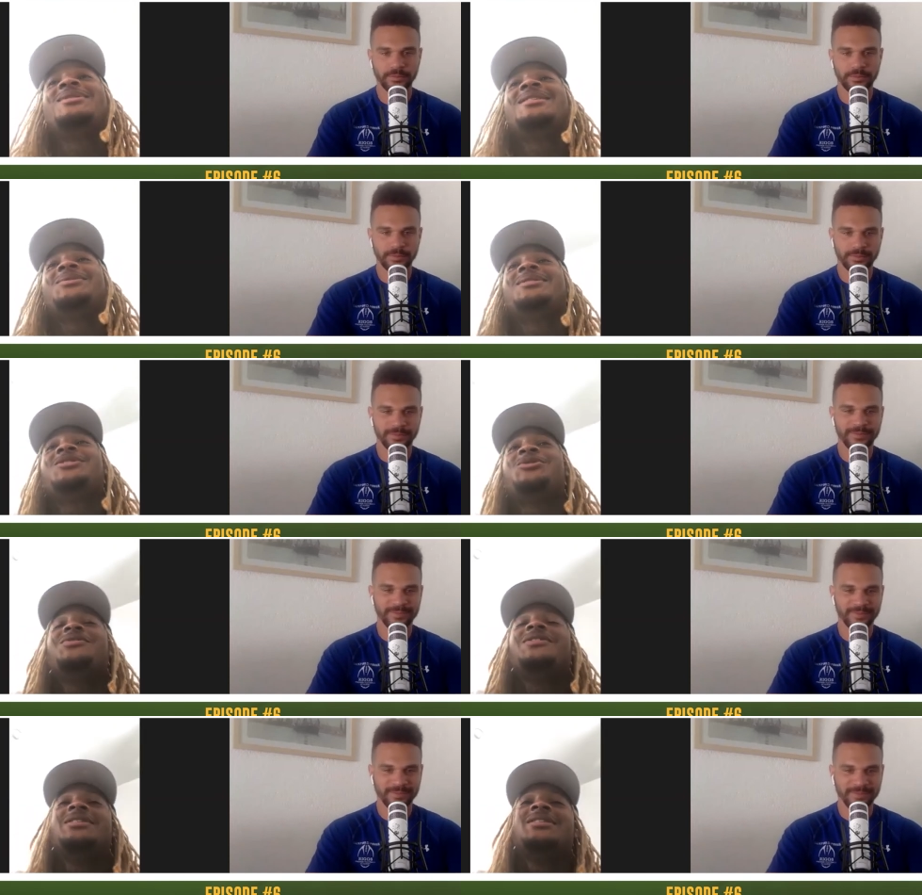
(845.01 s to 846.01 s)
Speaker 1: it was super
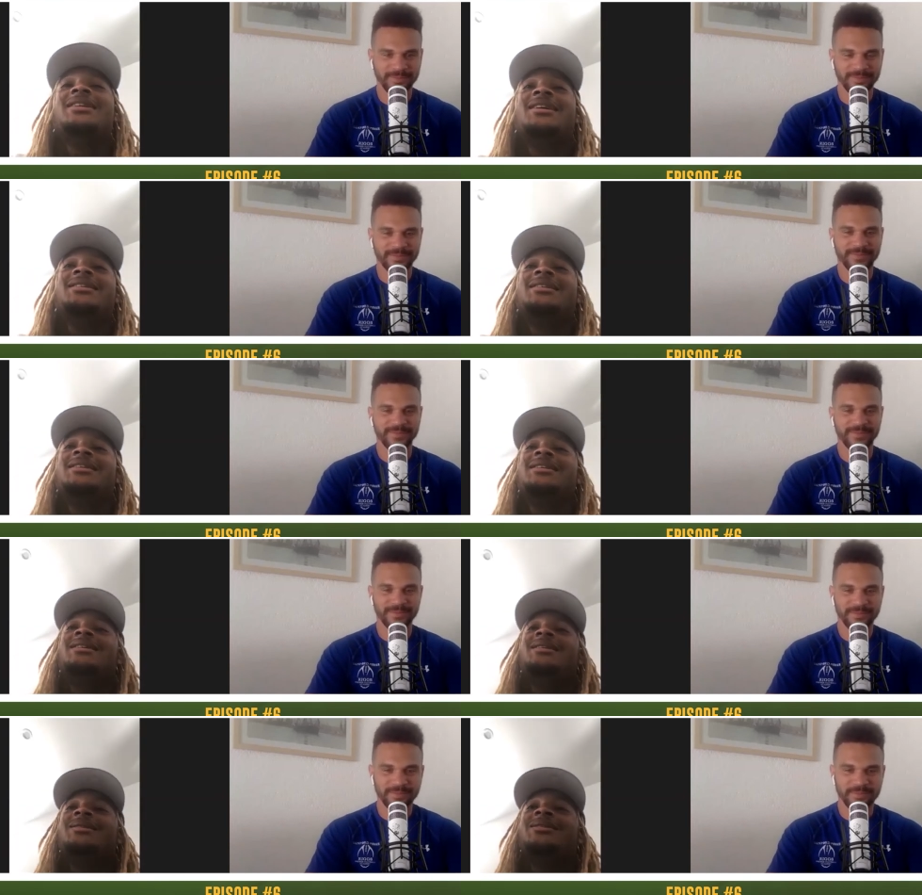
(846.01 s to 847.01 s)
fun. Like,
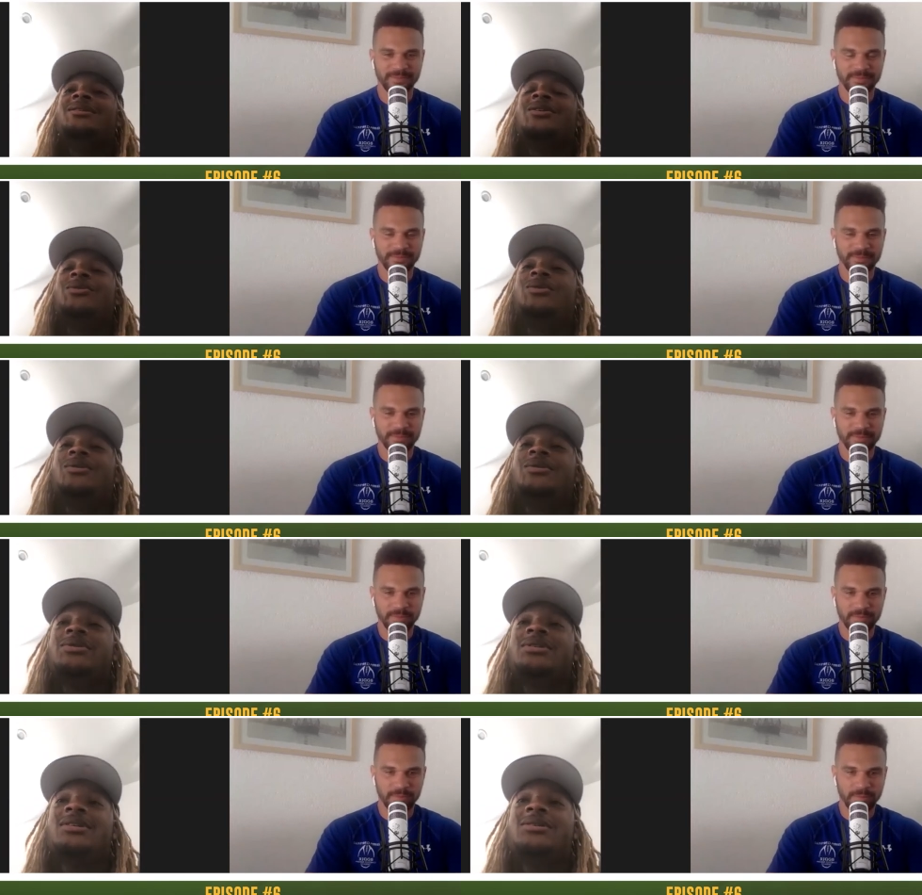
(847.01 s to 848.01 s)
you know, it was it
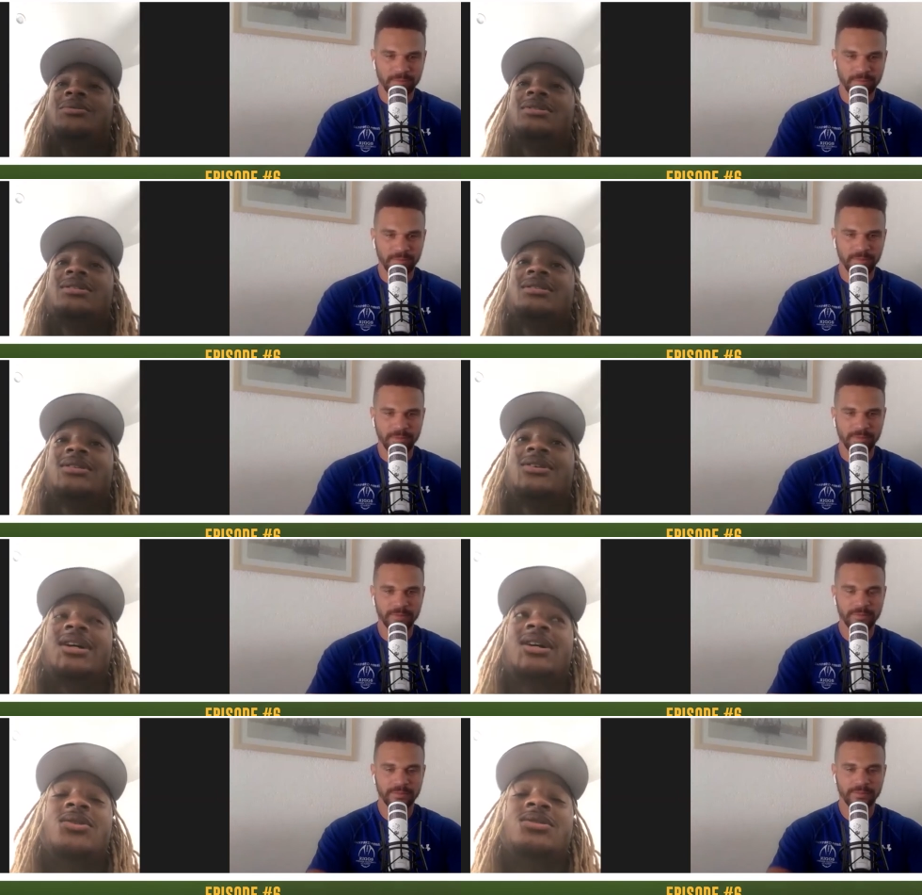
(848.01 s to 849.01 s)
was a it was a
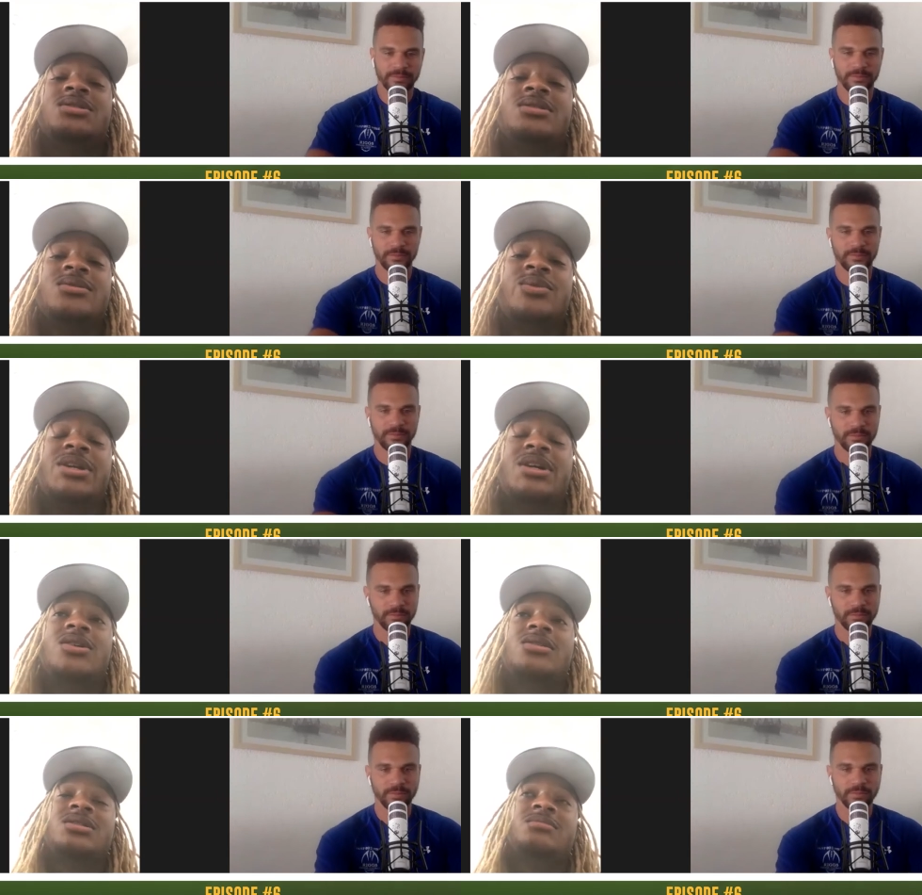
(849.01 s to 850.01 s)
great culture, winning culture,